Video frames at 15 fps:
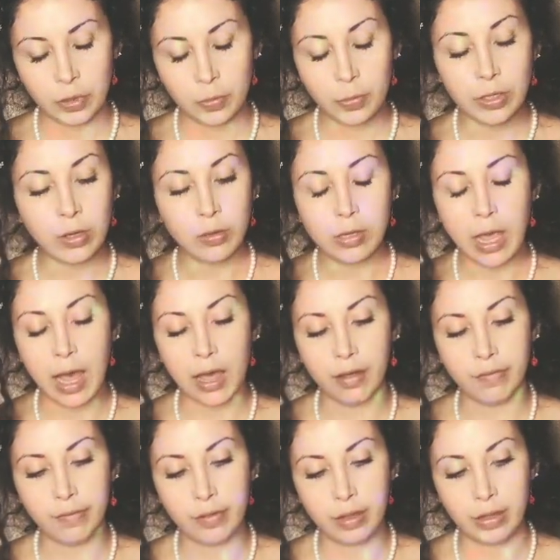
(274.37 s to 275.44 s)
we don't
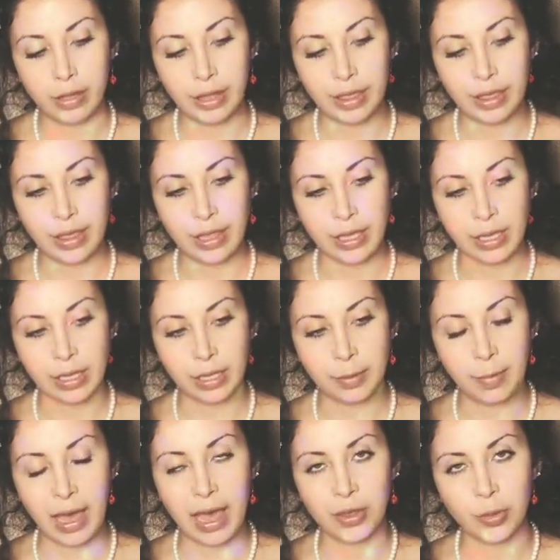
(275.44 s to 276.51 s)
have the
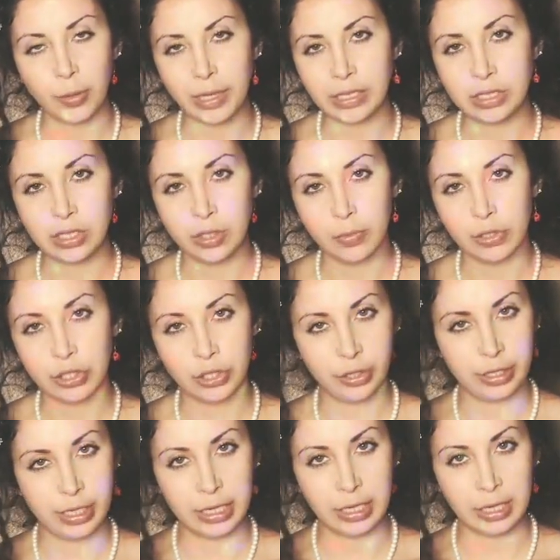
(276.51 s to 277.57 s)
pathways to
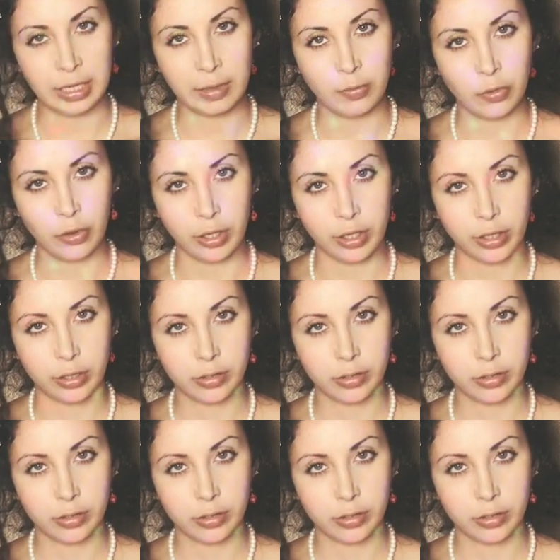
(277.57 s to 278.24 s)
maturity anymore.